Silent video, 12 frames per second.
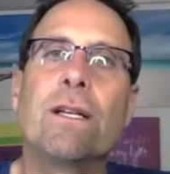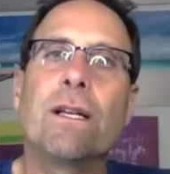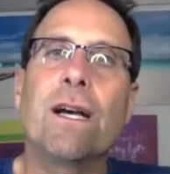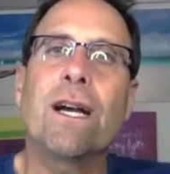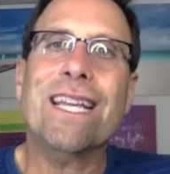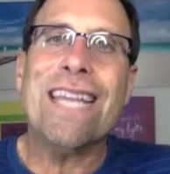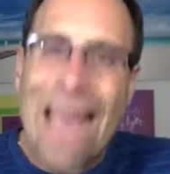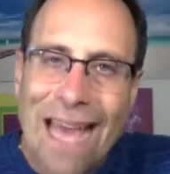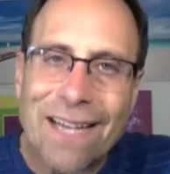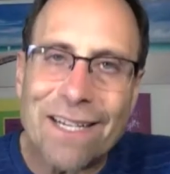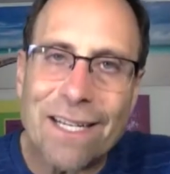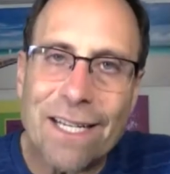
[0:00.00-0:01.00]
a
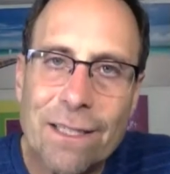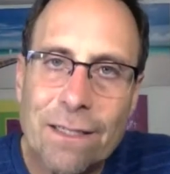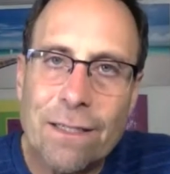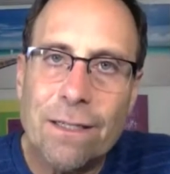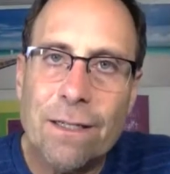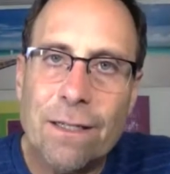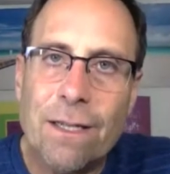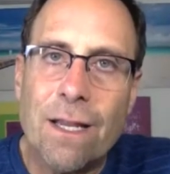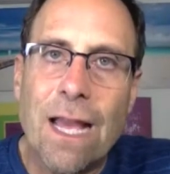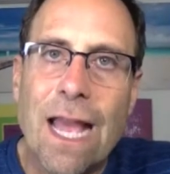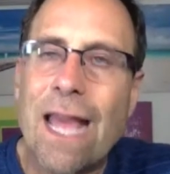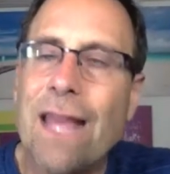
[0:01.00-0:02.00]
candidate
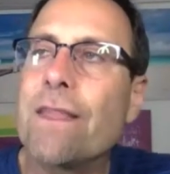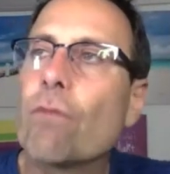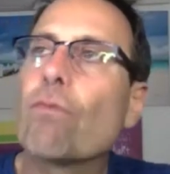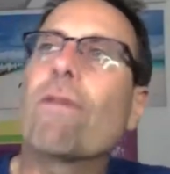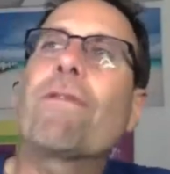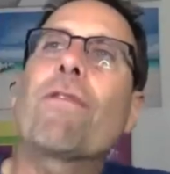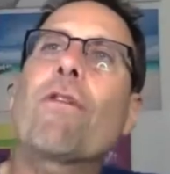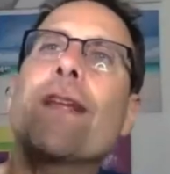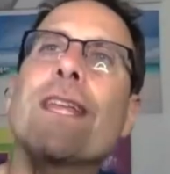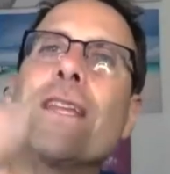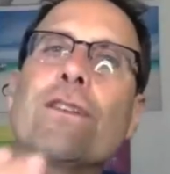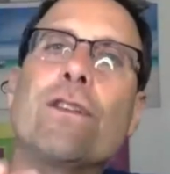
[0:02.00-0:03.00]
and they're
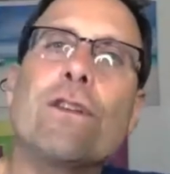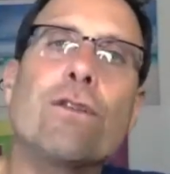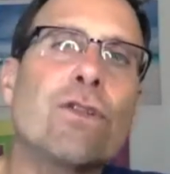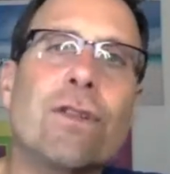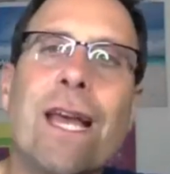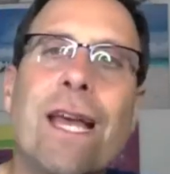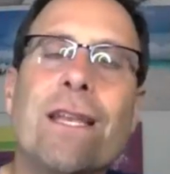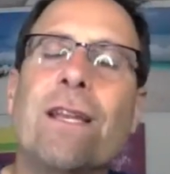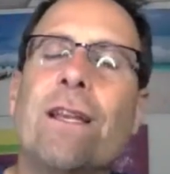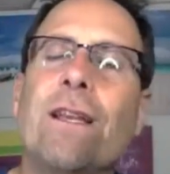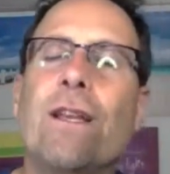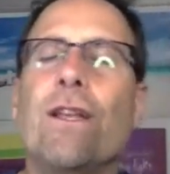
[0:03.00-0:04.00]
referring it to you so that
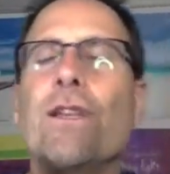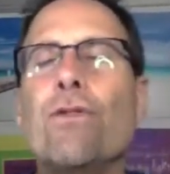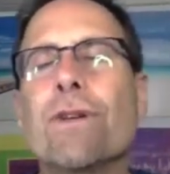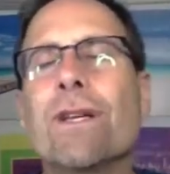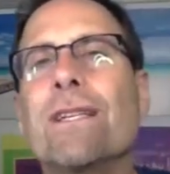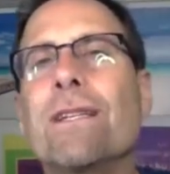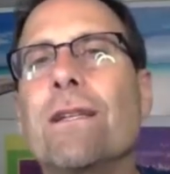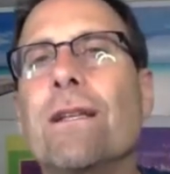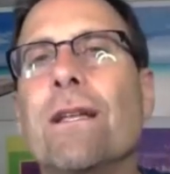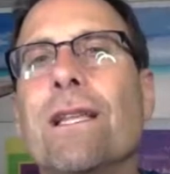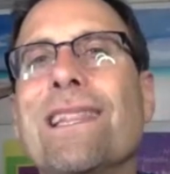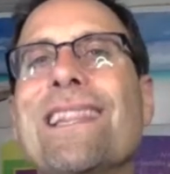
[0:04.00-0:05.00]
you can
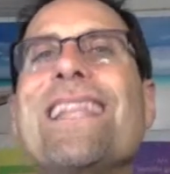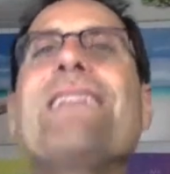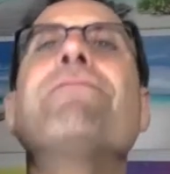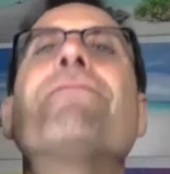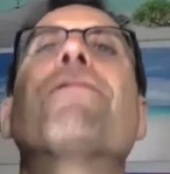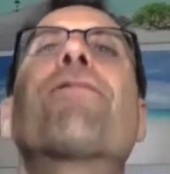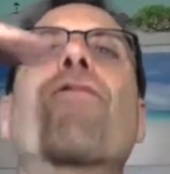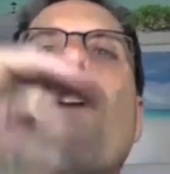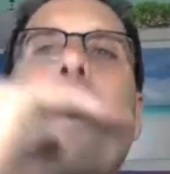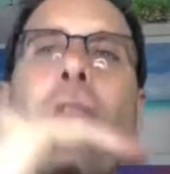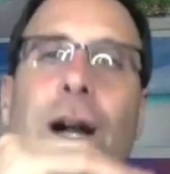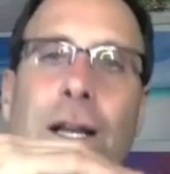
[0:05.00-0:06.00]

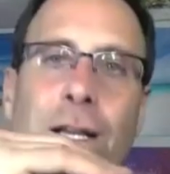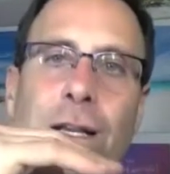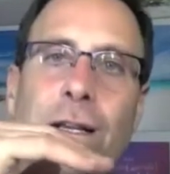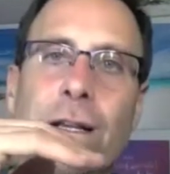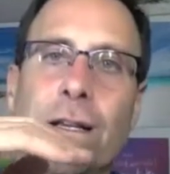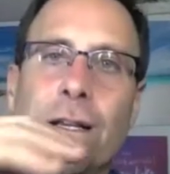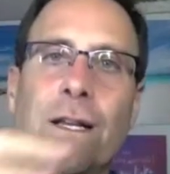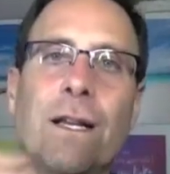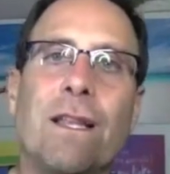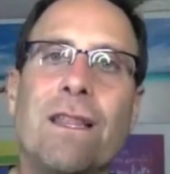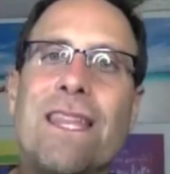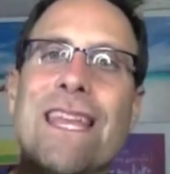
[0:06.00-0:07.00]
leapfrog
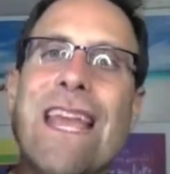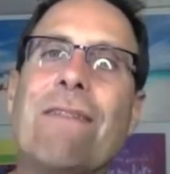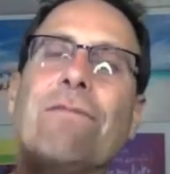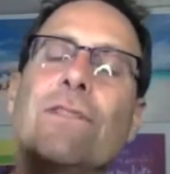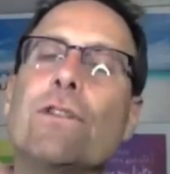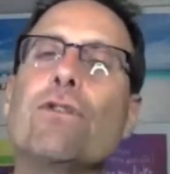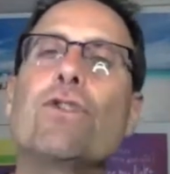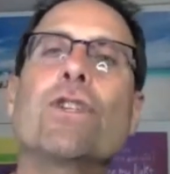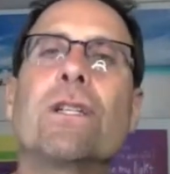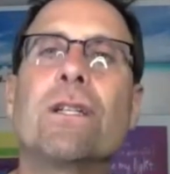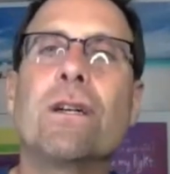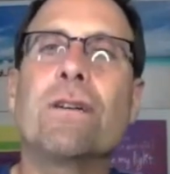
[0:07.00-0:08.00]
the
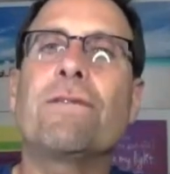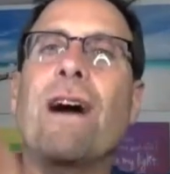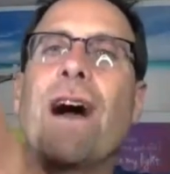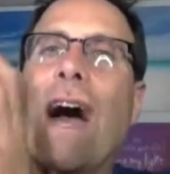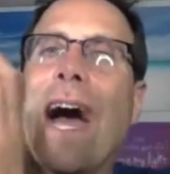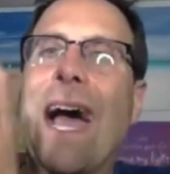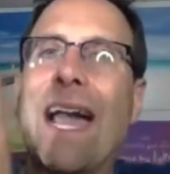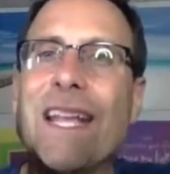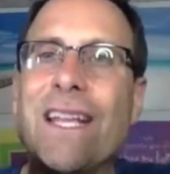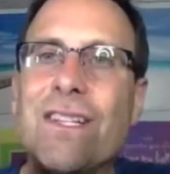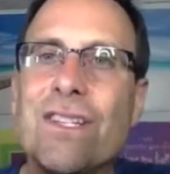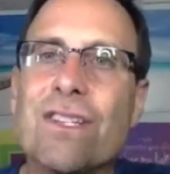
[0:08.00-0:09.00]
evolution of
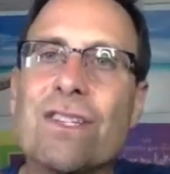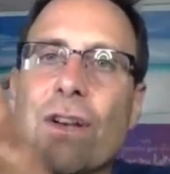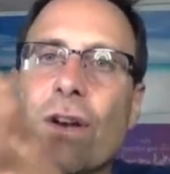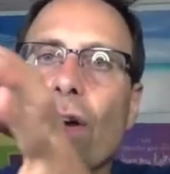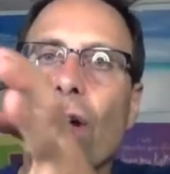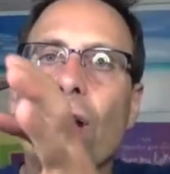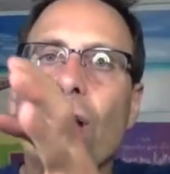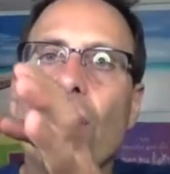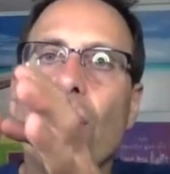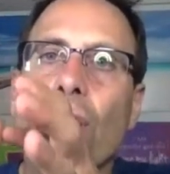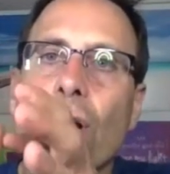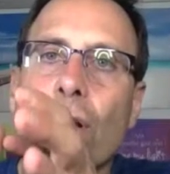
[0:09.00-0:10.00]
ice,
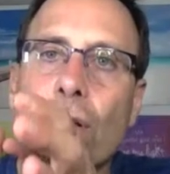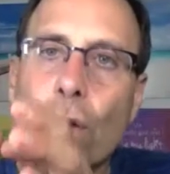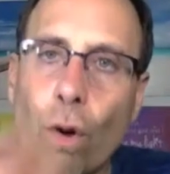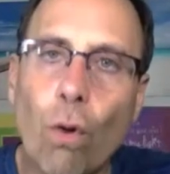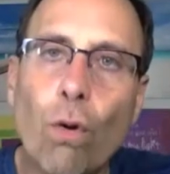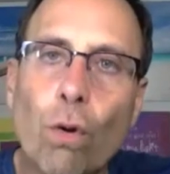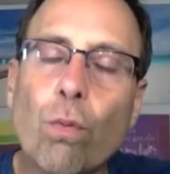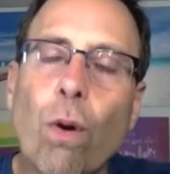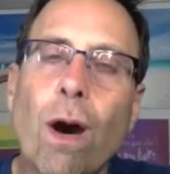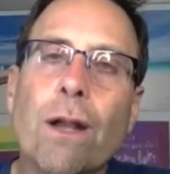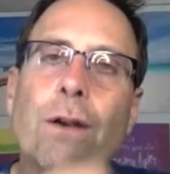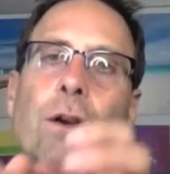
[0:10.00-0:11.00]
cold
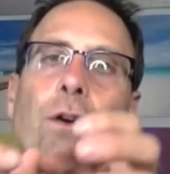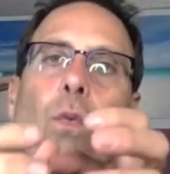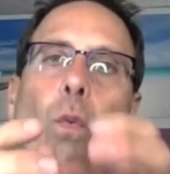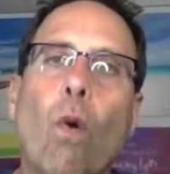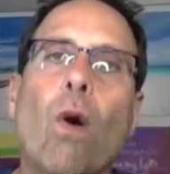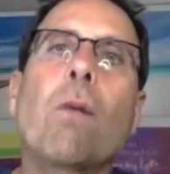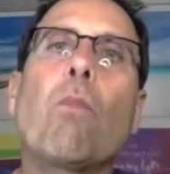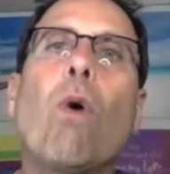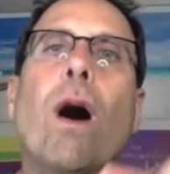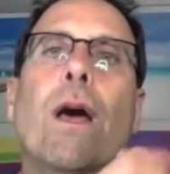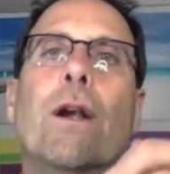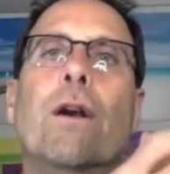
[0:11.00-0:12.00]
water, warm
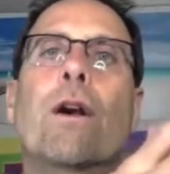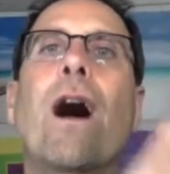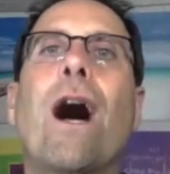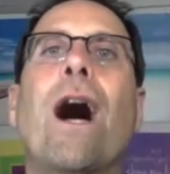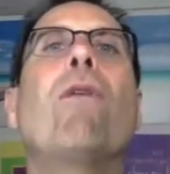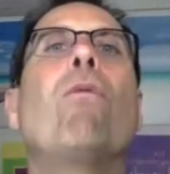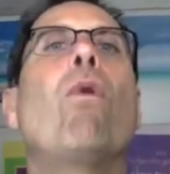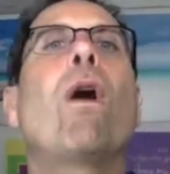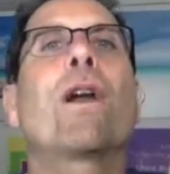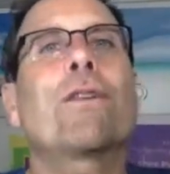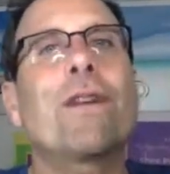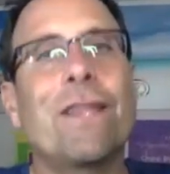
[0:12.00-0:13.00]
water, hot
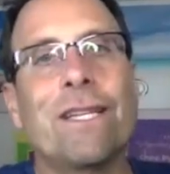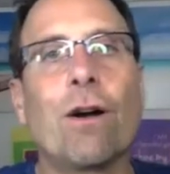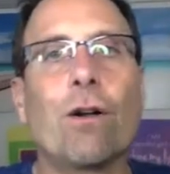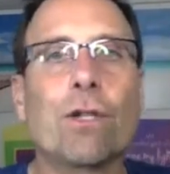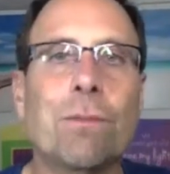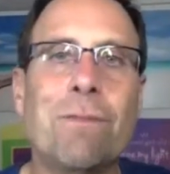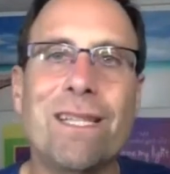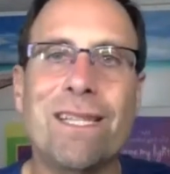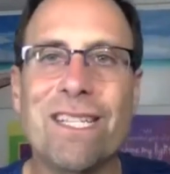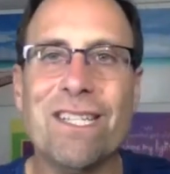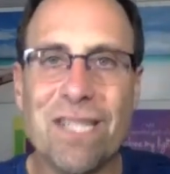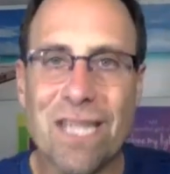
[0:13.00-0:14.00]
water, and then ultimately
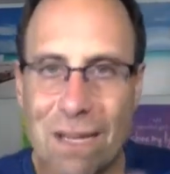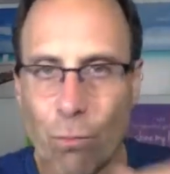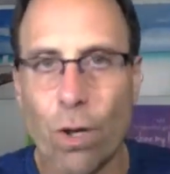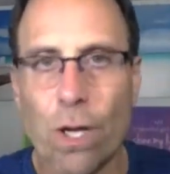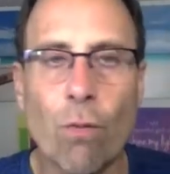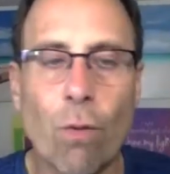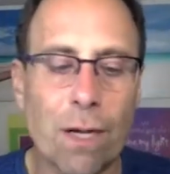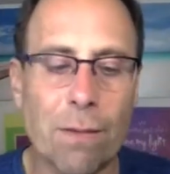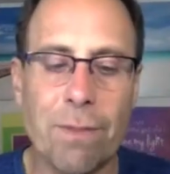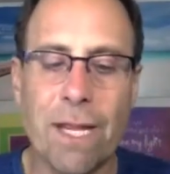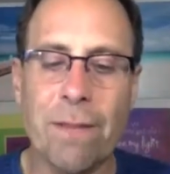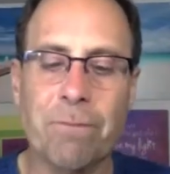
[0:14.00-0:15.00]
steam where you want to
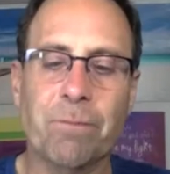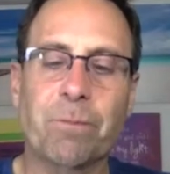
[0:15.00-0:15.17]
be.